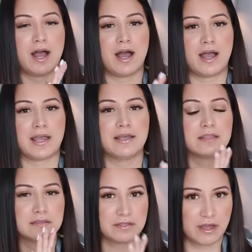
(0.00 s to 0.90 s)
I
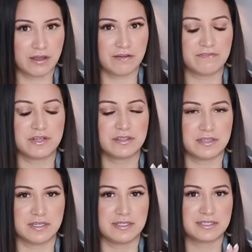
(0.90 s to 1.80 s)
love
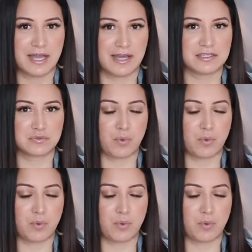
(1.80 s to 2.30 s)
these as